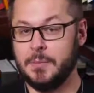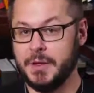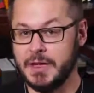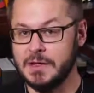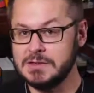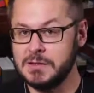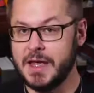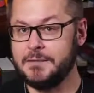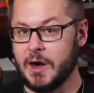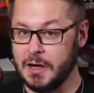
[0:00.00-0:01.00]
But he also
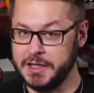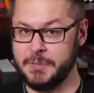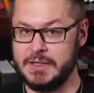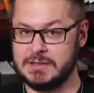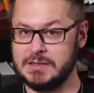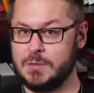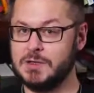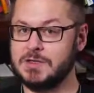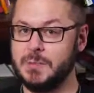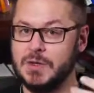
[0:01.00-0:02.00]
gave arguments that
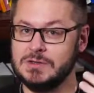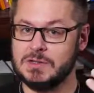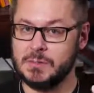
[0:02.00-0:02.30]
were supposed